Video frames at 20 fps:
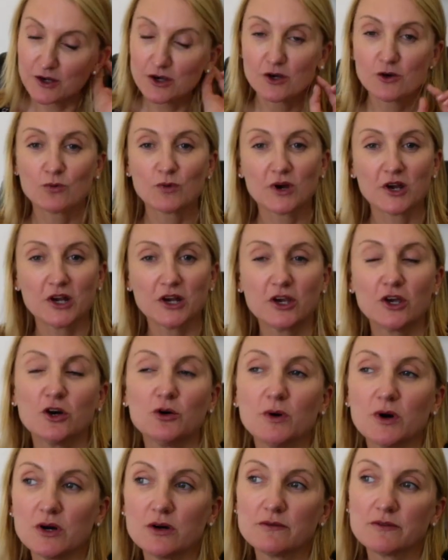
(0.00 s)
We're going to go
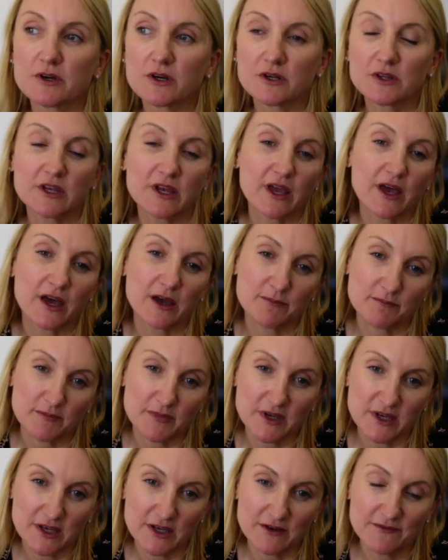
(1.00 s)
over the Hep
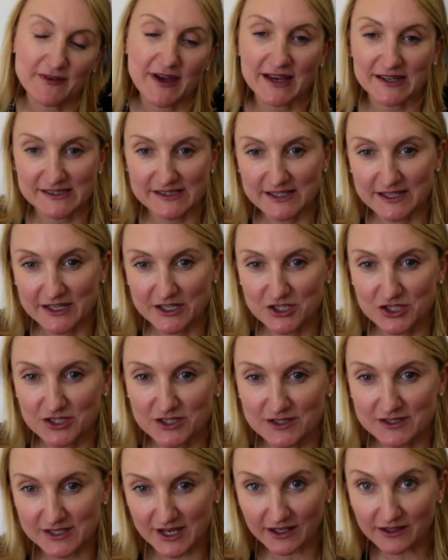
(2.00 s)
B vaccination
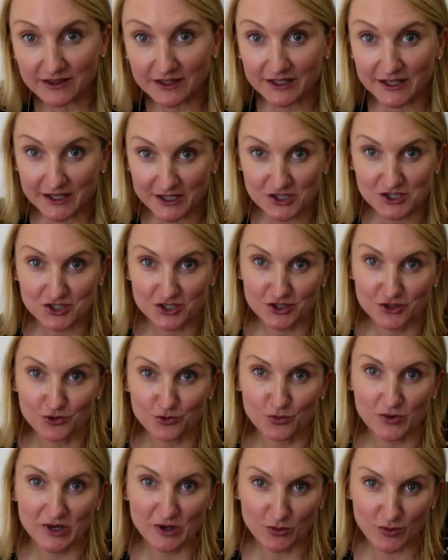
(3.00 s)
declination
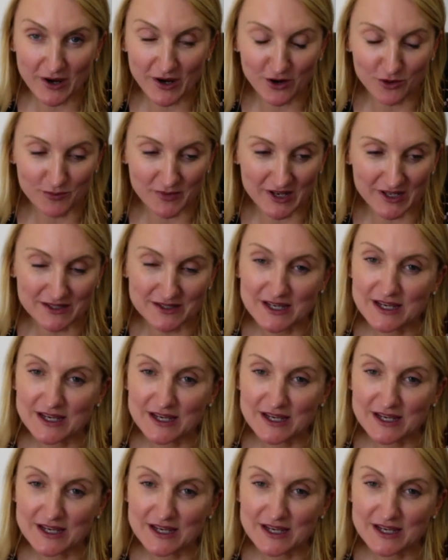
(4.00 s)
requirement.